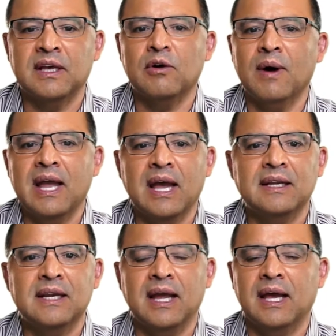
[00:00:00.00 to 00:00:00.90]
go
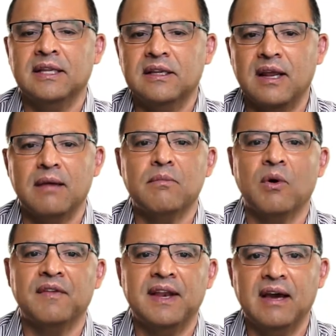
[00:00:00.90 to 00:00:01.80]
hand in hand today
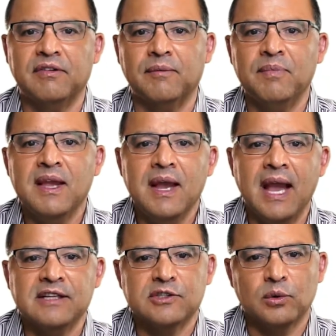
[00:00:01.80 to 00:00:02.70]
more than ever.
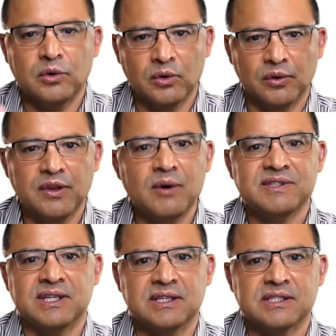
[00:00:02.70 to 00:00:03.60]
And so Google
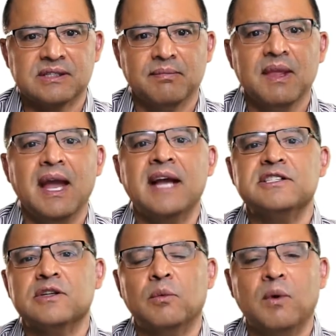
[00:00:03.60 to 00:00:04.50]
knows this. And
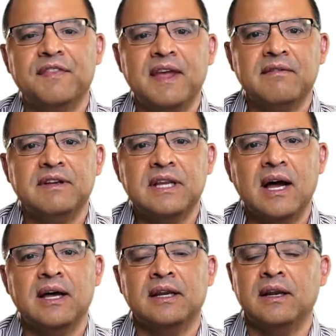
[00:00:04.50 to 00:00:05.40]
so what they've
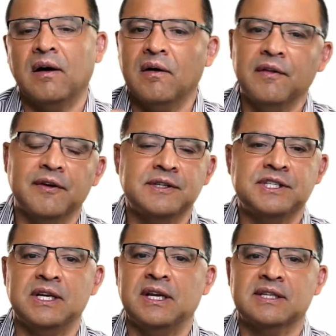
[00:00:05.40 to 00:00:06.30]
done in all their
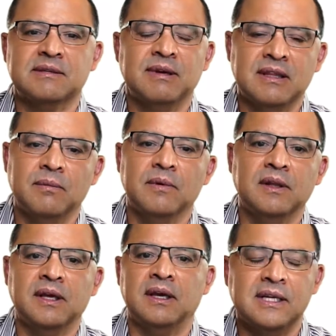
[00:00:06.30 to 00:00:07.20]
genius, I mean, they
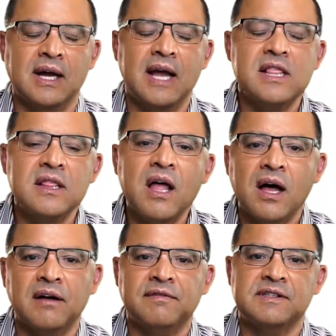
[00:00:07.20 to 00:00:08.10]
really, I
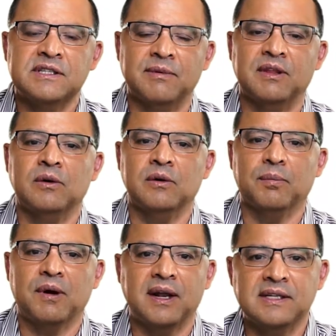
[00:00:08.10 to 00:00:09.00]
love some of the Google
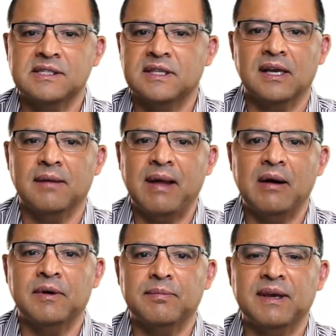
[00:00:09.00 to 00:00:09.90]
products that they come
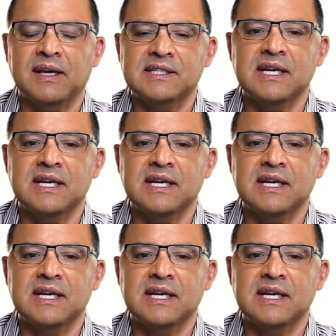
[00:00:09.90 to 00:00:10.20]
out with because